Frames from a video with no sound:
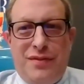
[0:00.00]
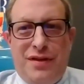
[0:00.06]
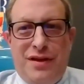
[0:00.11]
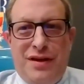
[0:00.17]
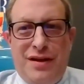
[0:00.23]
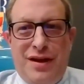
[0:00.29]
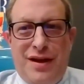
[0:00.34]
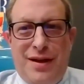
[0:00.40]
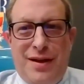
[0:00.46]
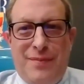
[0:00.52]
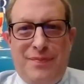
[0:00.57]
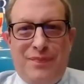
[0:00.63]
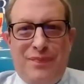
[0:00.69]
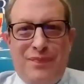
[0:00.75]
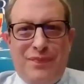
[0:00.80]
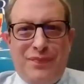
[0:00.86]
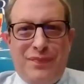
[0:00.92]
So
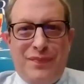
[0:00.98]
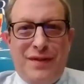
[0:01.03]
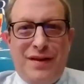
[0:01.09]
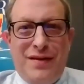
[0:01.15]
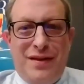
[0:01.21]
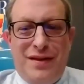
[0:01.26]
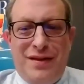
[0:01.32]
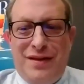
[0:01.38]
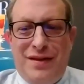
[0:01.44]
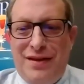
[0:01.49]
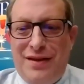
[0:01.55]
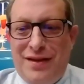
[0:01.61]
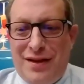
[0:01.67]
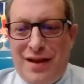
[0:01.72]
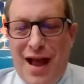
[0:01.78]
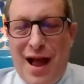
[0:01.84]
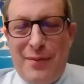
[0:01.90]

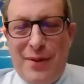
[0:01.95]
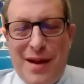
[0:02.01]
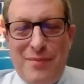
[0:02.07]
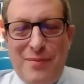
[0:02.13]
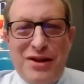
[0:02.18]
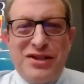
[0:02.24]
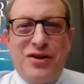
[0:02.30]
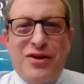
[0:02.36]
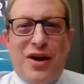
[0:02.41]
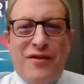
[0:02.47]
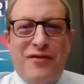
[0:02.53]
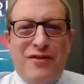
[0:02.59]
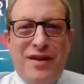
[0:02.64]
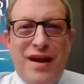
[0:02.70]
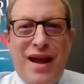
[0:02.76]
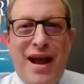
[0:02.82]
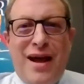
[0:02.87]
the comment I must
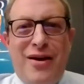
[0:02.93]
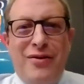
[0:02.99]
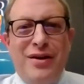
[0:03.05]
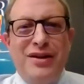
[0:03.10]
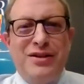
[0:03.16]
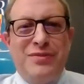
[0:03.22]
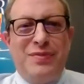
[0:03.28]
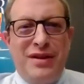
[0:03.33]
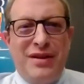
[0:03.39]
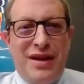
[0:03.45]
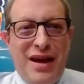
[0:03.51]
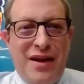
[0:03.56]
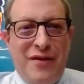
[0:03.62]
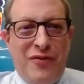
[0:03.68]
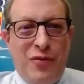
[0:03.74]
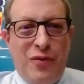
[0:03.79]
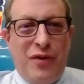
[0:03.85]
offer now is be
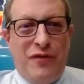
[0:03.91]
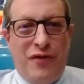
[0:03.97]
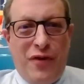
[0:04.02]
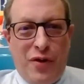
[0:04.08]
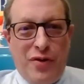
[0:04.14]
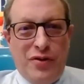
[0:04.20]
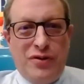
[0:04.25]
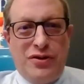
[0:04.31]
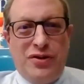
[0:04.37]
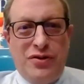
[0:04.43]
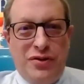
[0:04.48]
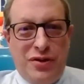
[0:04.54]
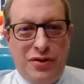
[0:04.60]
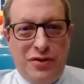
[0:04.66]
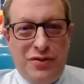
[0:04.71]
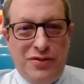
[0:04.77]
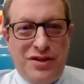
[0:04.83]
careful what photos you
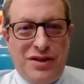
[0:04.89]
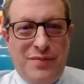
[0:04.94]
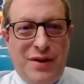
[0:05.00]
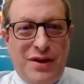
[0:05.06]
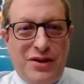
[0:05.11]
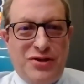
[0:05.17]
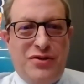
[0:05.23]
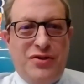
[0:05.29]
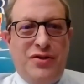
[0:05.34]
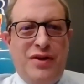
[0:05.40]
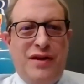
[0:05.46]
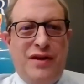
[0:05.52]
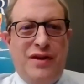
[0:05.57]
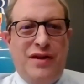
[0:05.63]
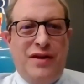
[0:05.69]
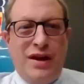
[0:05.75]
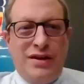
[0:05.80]
use to make sure you
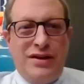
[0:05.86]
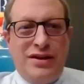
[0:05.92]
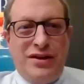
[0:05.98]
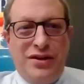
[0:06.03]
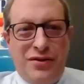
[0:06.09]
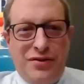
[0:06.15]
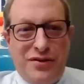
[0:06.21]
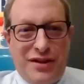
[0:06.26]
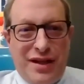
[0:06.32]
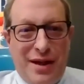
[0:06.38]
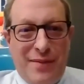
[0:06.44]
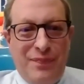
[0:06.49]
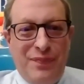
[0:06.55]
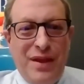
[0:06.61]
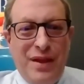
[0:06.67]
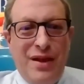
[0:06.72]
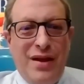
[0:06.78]
have a right to use
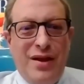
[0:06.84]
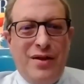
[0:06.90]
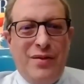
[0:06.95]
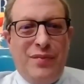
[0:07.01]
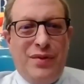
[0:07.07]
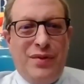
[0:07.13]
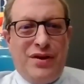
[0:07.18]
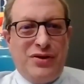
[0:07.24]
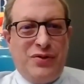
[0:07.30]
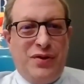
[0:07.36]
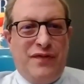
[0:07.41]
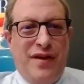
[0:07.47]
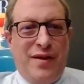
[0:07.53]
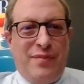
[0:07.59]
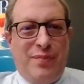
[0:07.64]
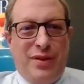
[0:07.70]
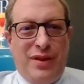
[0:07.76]
them, because we've
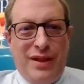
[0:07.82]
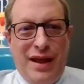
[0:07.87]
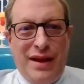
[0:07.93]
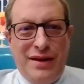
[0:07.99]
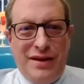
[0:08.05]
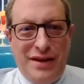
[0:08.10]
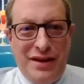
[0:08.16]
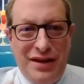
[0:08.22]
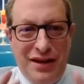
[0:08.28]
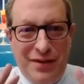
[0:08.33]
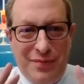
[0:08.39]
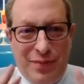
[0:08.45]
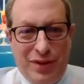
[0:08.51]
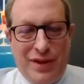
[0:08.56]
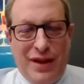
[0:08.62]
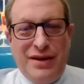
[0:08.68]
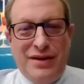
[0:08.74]
had
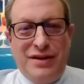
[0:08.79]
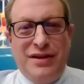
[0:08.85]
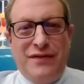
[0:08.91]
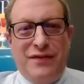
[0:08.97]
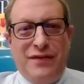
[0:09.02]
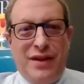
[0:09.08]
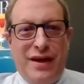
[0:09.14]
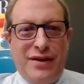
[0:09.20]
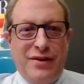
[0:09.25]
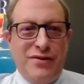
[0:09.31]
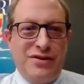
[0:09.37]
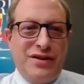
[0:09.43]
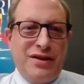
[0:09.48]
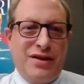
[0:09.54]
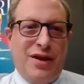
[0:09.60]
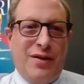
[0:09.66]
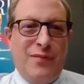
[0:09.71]
plenty of letters
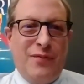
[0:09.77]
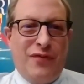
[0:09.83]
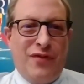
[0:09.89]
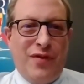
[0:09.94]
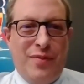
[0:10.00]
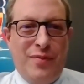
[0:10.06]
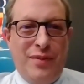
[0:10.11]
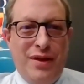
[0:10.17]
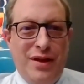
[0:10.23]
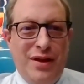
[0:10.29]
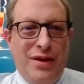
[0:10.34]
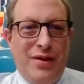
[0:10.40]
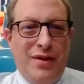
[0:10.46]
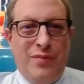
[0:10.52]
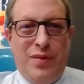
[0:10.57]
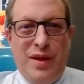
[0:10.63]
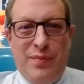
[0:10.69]
that come from
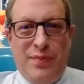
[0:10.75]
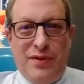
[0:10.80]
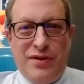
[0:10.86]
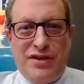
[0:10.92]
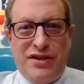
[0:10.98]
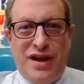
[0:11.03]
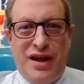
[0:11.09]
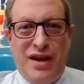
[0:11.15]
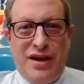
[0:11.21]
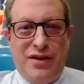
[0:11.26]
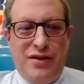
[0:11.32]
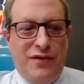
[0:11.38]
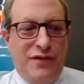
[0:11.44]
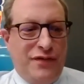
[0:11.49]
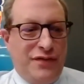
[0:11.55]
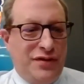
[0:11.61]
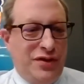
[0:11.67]
people saying
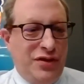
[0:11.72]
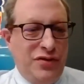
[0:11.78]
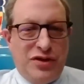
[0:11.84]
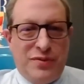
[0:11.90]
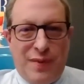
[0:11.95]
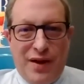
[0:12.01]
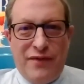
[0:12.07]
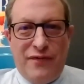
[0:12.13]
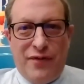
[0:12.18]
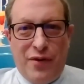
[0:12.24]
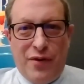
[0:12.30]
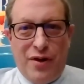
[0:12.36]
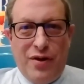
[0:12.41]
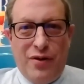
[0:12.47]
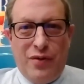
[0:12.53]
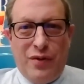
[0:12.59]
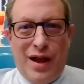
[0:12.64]
you've used my
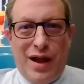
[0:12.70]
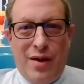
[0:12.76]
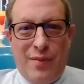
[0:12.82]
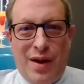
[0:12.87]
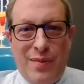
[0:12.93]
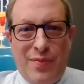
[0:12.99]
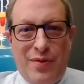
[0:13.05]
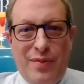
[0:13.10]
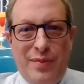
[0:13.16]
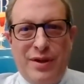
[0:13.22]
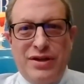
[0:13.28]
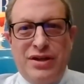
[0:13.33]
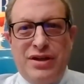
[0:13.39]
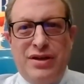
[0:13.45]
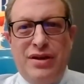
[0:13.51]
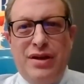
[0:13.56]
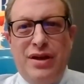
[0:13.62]
photo without my
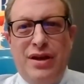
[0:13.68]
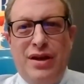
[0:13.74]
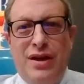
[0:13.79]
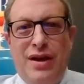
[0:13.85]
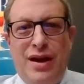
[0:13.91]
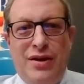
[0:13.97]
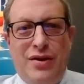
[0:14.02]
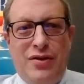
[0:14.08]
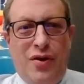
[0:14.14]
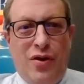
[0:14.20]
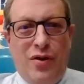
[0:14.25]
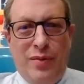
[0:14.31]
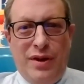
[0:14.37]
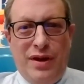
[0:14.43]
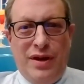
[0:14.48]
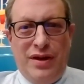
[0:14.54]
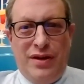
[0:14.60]
permission and you owe
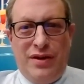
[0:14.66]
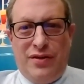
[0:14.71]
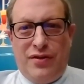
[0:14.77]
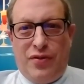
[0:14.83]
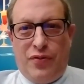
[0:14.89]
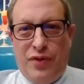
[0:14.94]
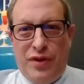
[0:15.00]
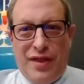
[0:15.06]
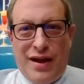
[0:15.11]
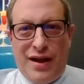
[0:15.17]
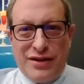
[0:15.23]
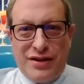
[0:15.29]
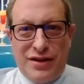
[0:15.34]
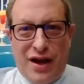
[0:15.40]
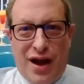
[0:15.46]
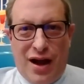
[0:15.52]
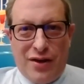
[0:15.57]
me
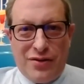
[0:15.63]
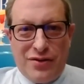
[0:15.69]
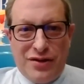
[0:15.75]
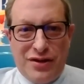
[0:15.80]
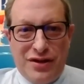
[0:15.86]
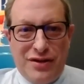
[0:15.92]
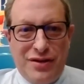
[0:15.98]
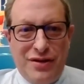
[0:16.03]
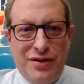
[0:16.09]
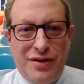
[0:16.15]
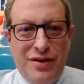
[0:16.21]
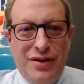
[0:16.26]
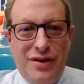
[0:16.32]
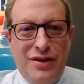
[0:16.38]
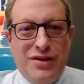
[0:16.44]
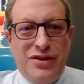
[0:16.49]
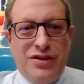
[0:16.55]
$3,000.
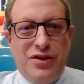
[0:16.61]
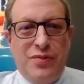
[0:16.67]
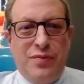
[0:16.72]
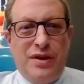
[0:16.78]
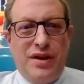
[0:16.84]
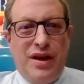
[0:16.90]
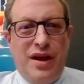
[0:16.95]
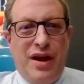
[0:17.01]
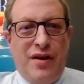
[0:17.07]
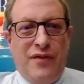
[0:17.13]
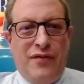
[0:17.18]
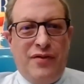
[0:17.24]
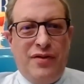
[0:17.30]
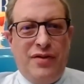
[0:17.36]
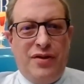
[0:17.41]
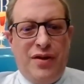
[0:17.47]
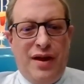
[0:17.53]
So be
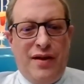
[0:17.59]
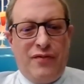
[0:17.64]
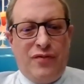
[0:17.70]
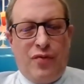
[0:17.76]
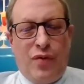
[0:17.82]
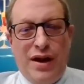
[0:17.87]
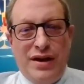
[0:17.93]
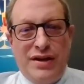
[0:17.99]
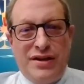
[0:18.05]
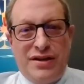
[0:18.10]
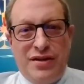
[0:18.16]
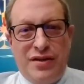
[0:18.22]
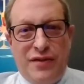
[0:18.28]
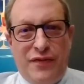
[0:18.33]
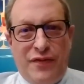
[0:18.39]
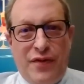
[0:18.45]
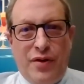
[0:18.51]
careful that you have rights to
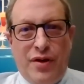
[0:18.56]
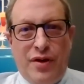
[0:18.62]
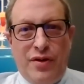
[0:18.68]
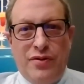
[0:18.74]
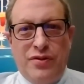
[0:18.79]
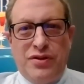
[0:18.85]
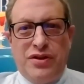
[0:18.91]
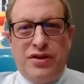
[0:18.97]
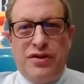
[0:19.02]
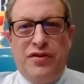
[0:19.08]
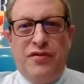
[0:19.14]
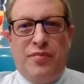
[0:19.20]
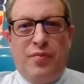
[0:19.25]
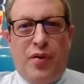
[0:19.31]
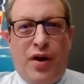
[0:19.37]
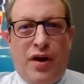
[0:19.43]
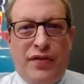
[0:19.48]
the photos, you
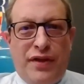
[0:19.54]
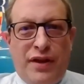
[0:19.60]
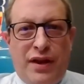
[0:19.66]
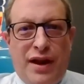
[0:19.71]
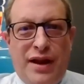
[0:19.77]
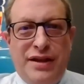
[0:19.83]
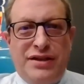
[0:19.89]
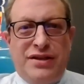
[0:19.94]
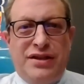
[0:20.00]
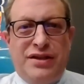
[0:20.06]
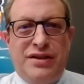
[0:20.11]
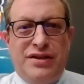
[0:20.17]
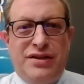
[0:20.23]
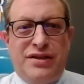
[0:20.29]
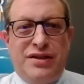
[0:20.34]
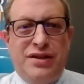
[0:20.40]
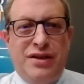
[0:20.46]
bought the
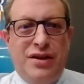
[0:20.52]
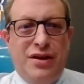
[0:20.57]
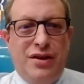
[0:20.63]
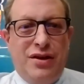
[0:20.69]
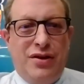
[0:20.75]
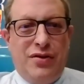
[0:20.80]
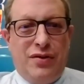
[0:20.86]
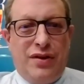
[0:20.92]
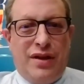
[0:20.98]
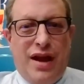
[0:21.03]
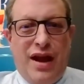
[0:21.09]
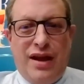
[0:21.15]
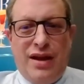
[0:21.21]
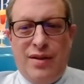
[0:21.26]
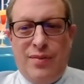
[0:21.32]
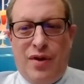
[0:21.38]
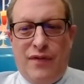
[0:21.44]
license, you're
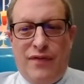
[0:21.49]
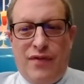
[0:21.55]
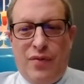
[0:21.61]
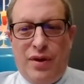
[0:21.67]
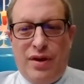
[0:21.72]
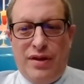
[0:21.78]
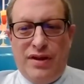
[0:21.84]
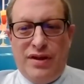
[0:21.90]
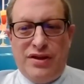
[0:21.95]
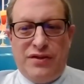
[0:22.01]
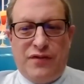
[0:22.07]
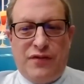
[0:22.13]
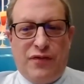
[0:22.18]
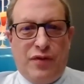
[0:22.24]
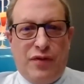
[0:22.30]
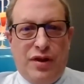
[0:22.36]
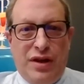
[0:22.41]
getting them off of one of these
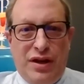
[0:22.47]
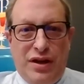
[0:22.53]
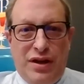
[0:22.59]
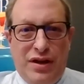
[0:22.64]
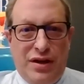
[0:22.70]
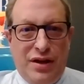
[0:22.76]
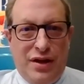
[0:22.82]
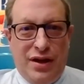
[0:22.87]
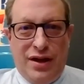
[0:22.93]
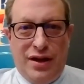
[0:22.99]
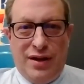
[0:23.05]
free